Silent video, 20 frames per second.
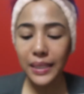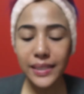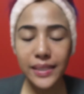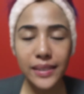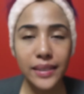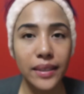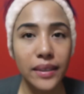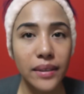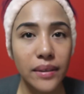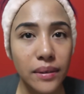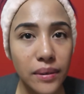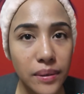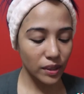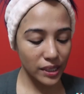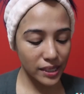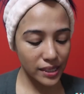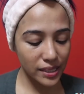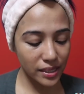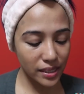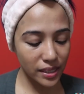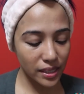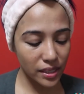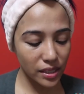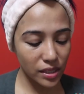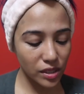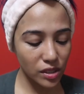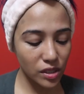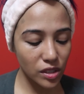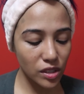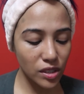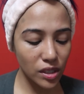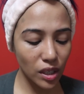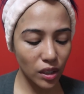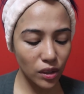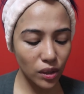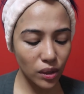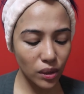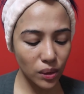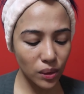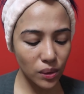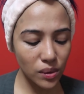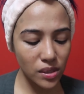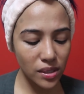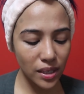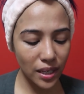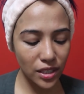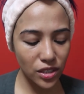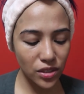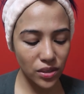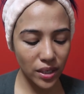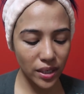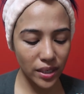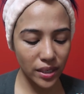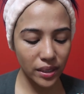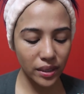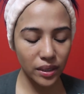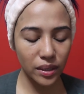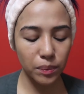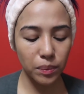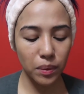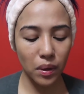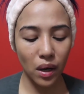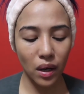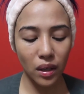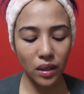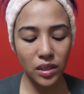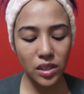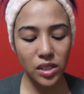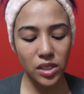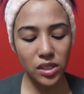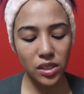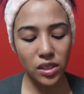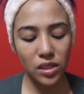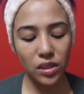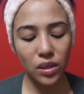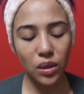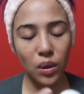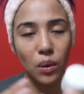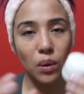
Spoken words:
nicely. This is the Cellulose Hydrating Lip Polish in